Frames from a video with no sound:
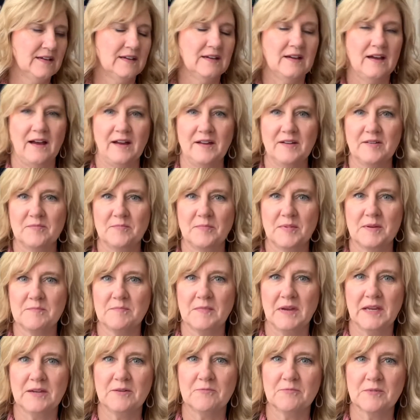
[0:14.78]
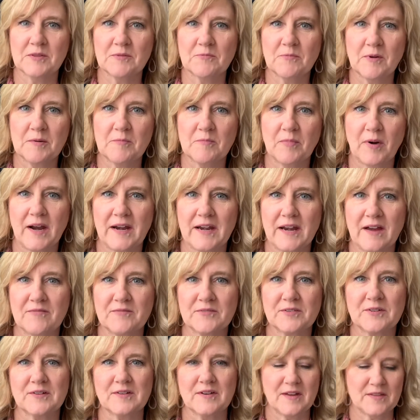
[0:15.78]
I have been meeting with one bride
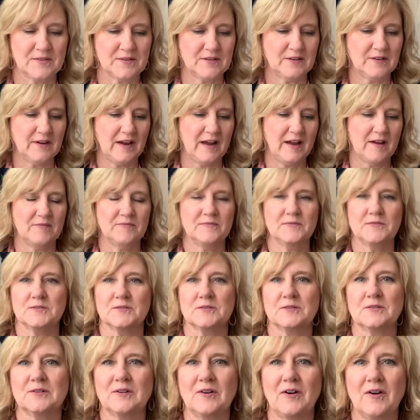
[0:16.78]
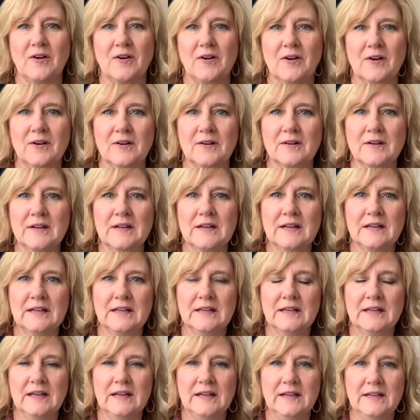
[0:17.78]
after another after our
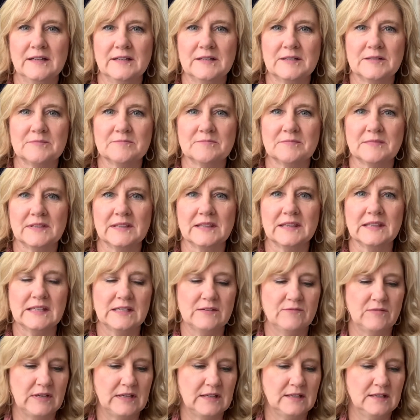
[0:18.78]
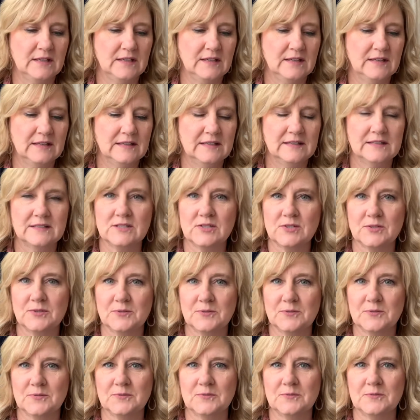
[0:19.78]
um, leaving
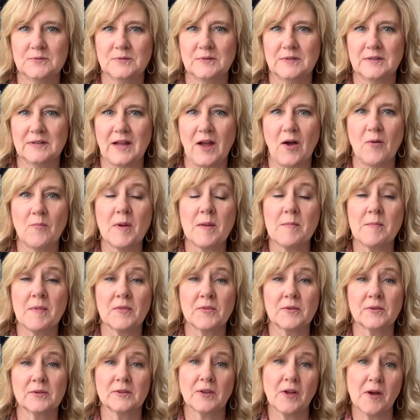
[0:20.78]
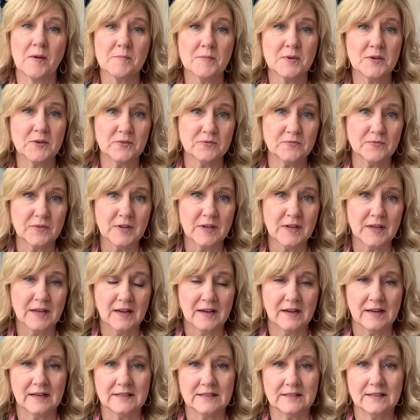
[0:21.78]
to help my mother-in-law move.
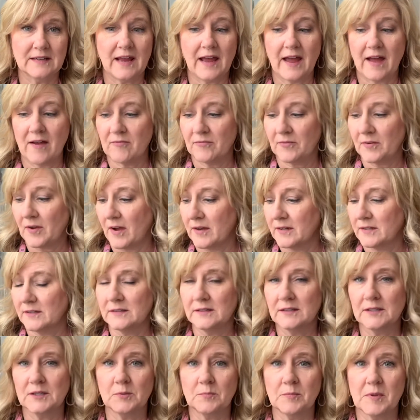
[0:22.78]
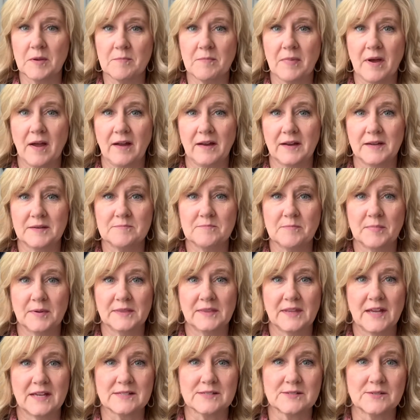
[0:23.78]
I have gotten a little bit behind, but
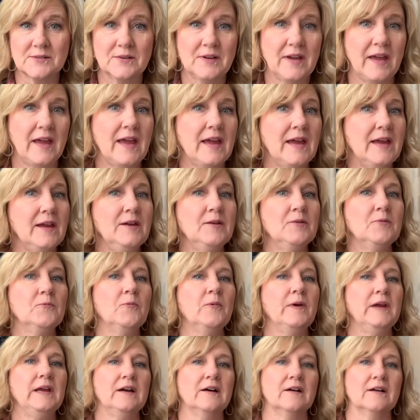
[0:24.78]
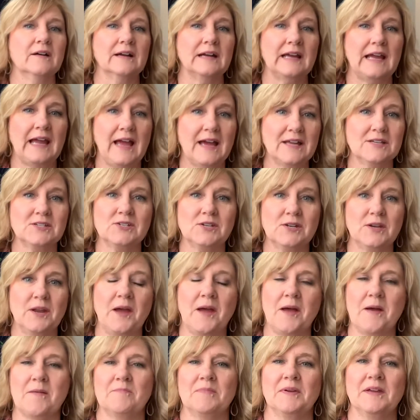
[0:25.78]
that's okay. We are catching
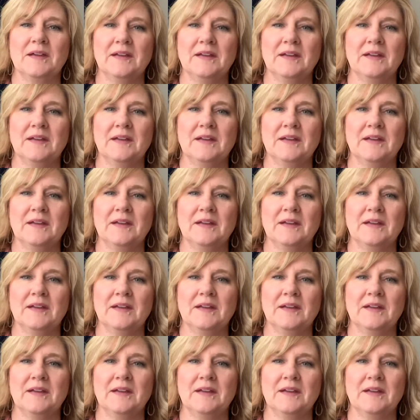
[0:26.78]
up.